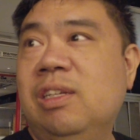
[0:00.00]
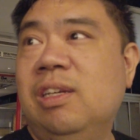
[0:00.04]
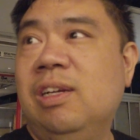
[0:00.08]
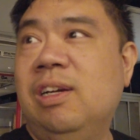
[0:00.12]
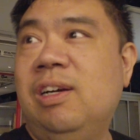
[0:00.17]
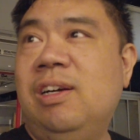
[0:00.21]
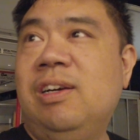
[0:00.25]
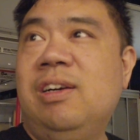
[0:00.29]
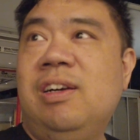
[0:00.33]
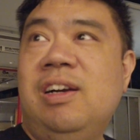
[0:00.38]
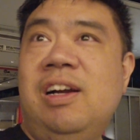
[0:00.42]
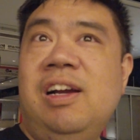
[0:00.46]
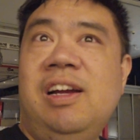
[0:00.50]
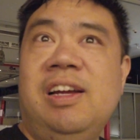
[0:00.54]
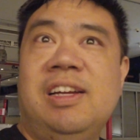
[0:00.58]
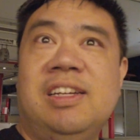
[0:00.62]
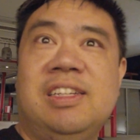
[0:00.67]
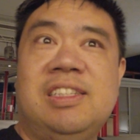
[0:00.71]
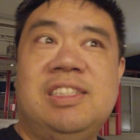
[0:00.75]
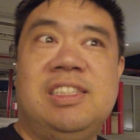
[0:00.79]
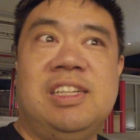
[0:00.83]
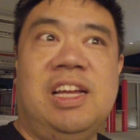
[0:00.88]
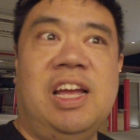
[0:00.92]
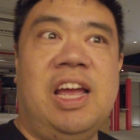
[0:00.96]
All
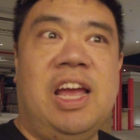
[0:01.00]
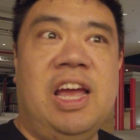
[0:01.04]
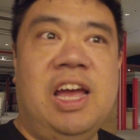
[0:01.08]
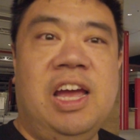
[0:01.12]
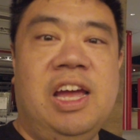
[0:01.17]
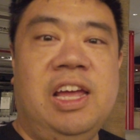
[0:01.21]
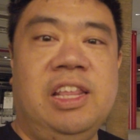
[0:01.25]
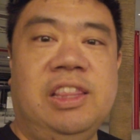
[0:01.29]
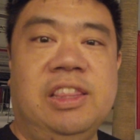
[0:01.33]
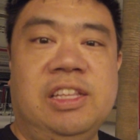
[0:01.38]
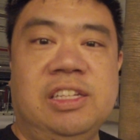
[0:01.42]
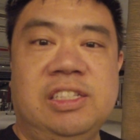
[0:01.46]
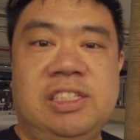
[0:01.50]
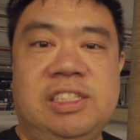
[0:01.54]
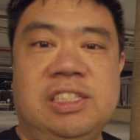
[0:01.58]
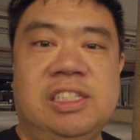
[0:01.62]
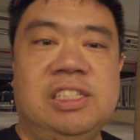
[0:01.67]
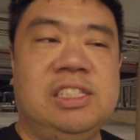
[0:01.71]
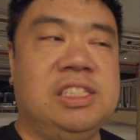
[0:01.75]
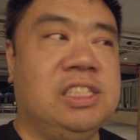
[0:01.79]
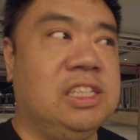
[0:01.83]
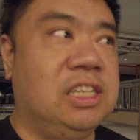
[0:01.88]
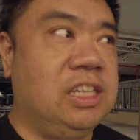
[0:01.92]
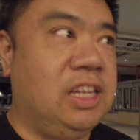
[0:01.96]
right, and this
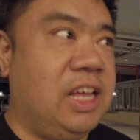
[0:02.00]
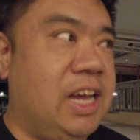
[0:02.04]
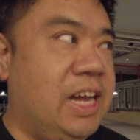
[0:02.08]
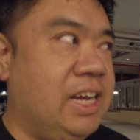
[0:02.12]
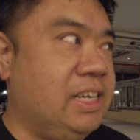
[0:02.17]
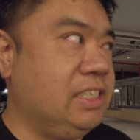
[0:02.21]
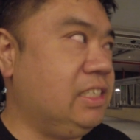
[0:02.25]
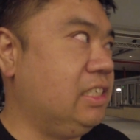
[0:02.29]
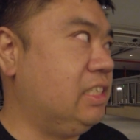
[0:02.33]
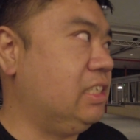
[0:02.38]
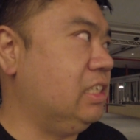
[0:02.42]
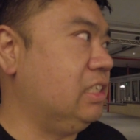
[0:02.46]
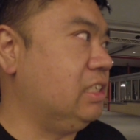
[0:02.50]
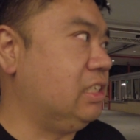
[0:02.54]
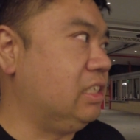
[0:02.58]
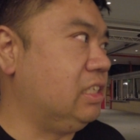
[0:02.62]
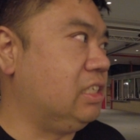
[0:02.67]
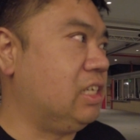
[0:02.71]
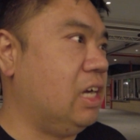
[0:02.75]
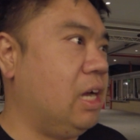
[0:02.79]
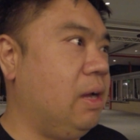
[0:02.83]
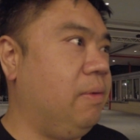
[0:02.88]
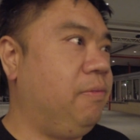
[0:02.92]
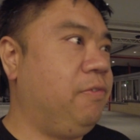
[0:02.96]
is the last
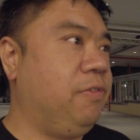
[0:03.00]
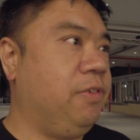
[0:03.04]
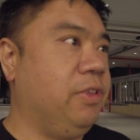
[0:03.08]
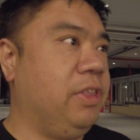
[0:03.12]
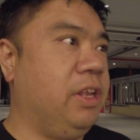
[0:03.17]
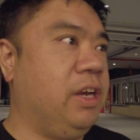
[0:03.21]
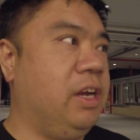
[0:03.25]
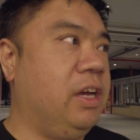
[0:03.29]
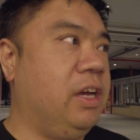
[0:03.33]
stop for the